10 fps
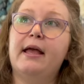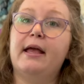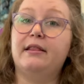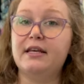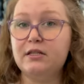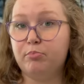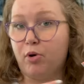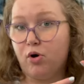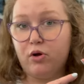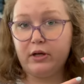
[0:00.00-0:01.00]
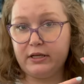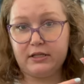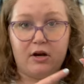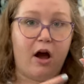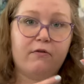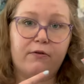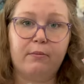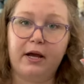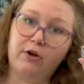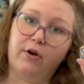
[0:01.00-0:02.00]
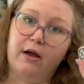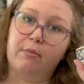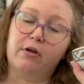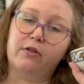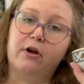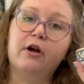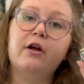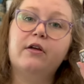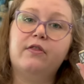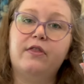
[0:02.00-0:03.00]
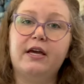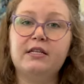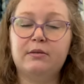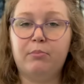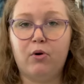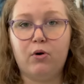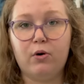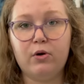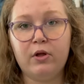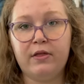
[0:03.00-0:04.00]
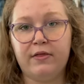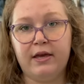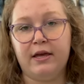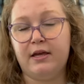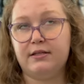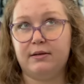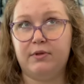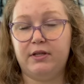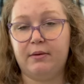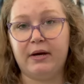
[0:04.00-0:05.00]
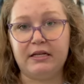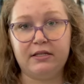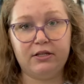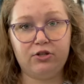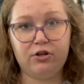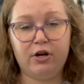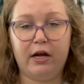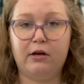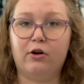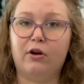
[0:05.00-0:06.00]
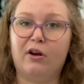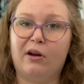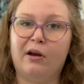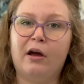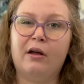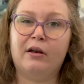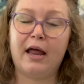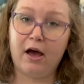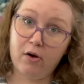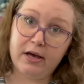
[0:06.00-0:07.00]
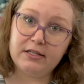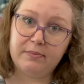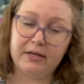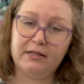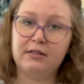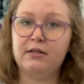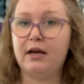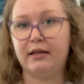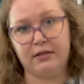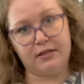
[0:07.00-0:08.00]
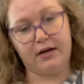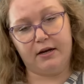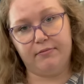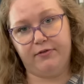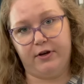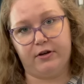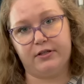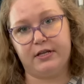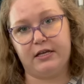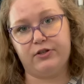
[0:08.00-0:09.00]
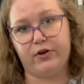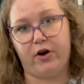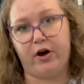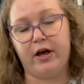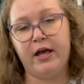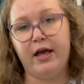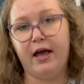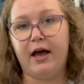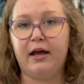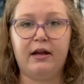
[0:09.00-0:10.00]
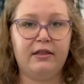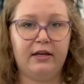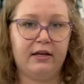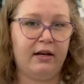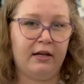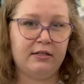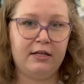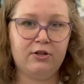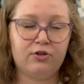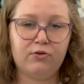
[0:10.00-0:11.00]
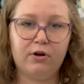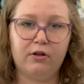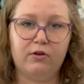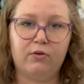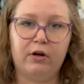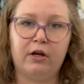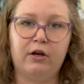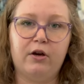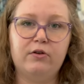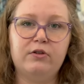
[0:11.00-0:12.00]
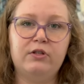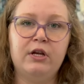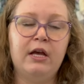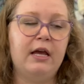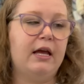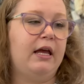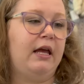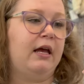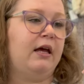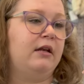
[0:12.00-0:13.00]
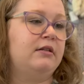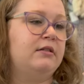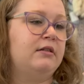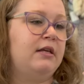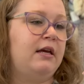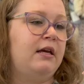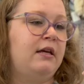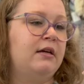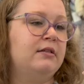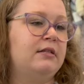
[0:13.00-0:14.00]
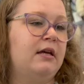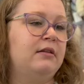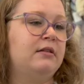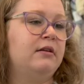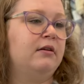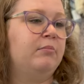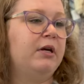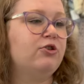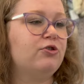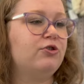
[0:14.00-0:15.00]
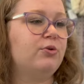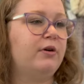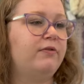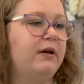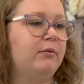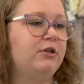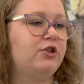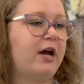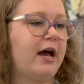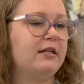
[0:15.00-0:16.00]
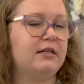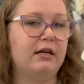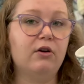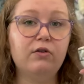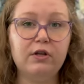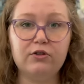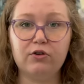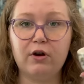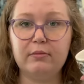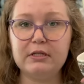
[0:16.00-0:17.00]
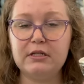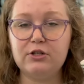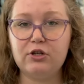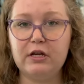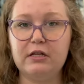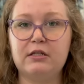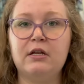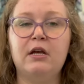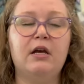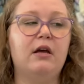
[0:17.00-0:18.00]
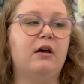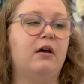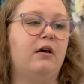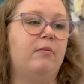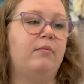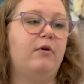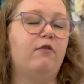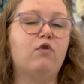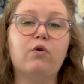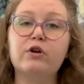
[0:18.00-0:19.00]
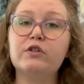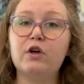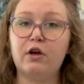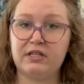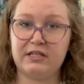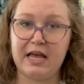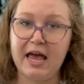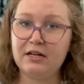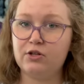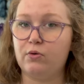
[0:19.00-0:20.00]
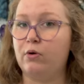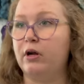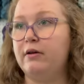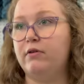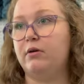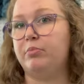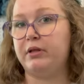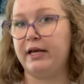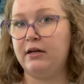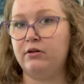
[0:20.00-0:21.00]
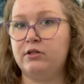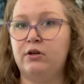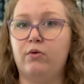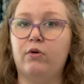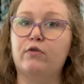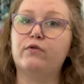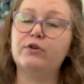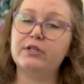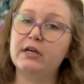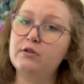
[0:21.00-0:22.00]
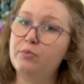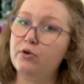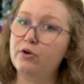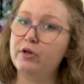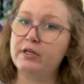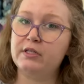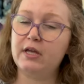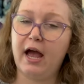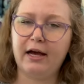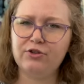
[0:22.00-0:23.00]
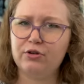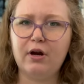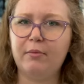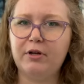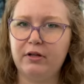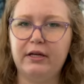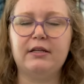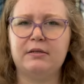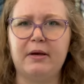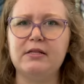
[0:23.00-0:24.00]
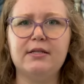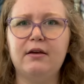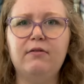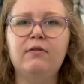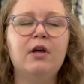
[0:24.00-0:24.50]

This bowl is not from my grandmother. This bowl is something that my sister and her now husband, at the time fiance, saw at I think an antique store on the Oregon coast. And they sent pictures to our family chat saying, oh, these are grandma's dishes. Um, of course, a set or even a plate or a full-size bowl is astronomically expensive,